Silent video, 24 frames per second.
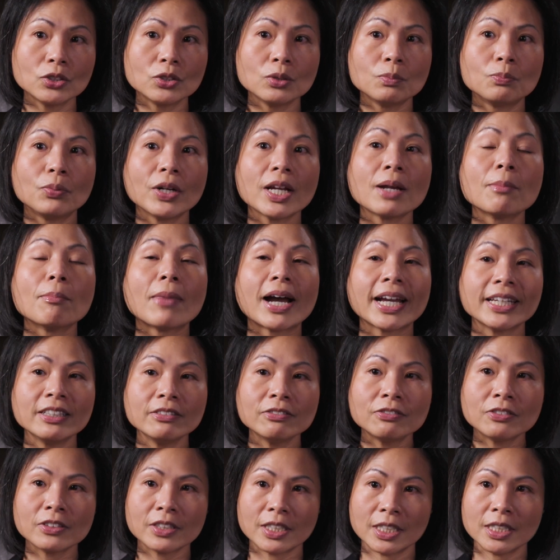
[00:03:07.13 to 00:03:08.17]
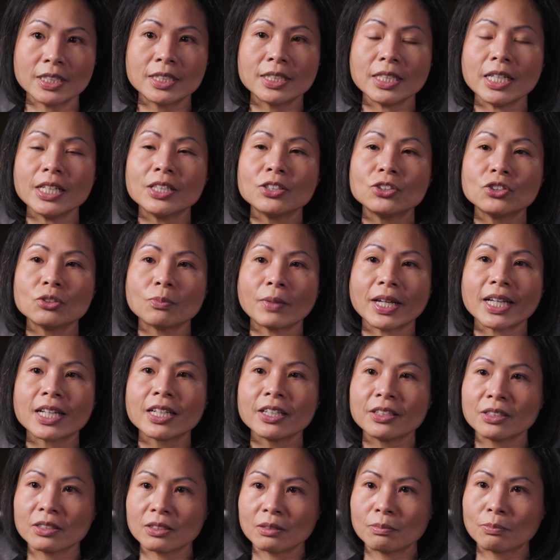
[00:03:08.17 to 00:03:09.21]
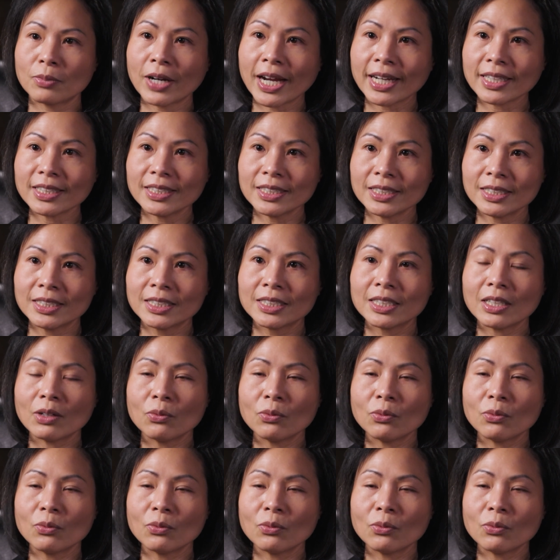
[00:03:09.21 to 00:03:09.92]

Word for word: to bring mindfulness into my clinical practice